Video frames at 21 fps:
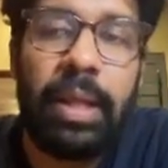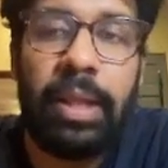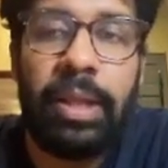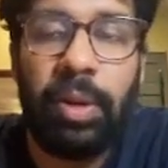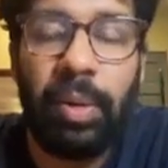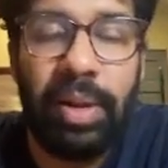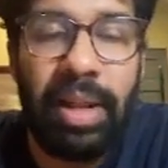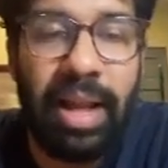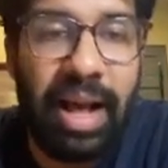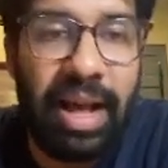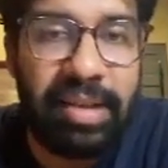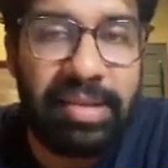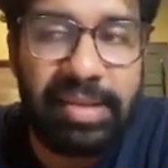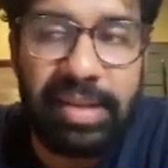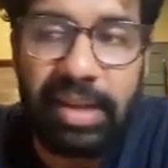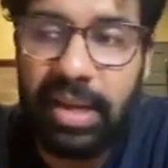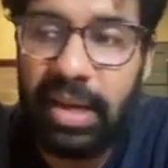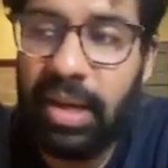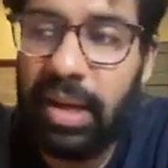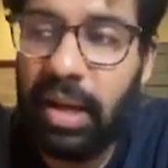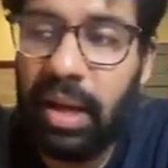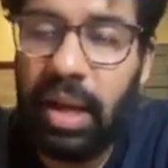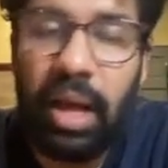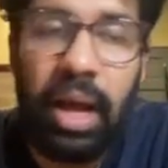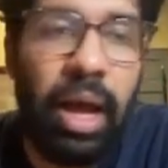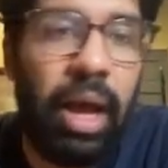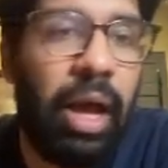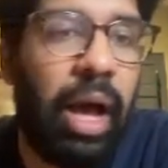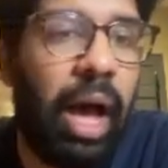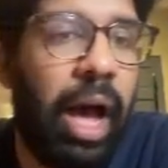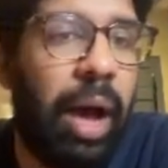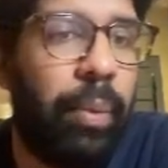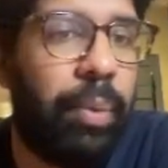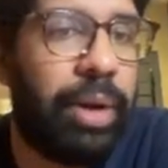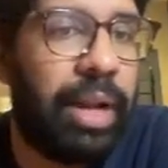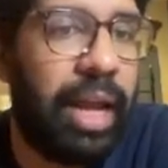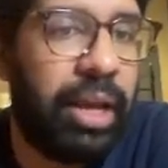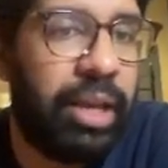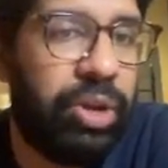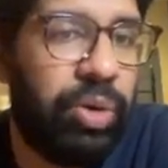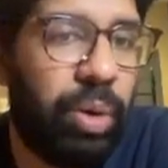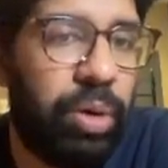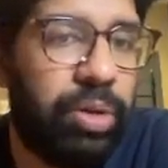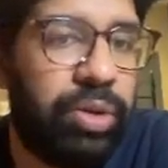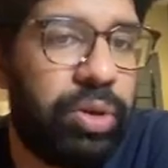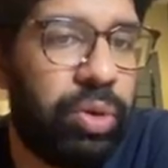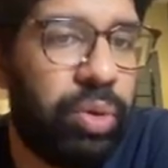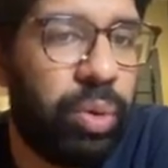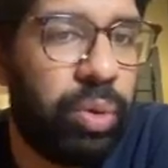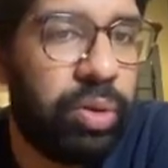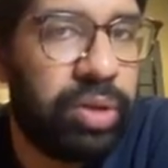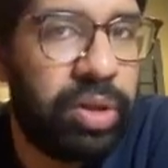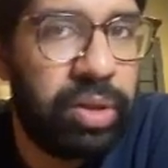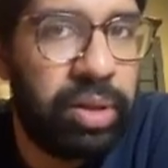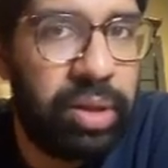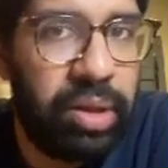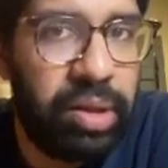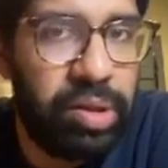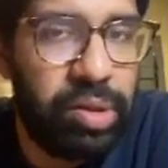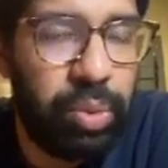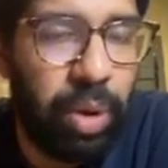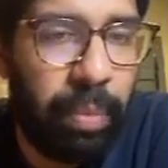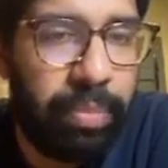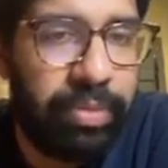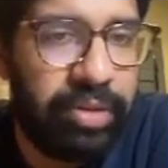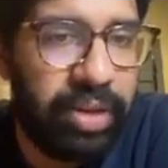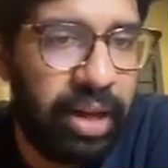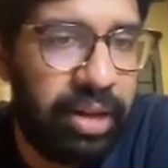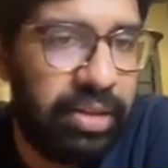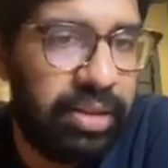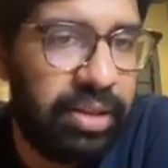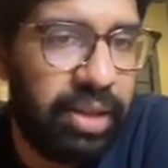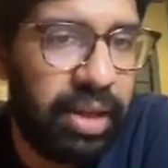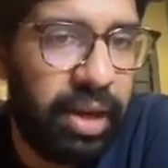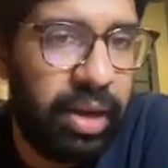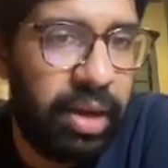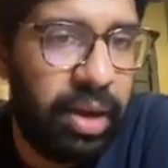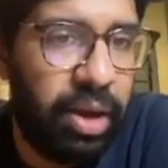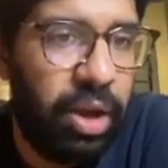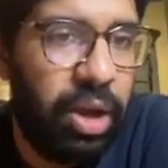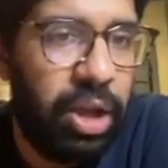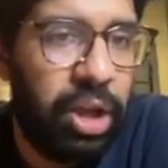Now, lastly, I would like you all to go to these websites here.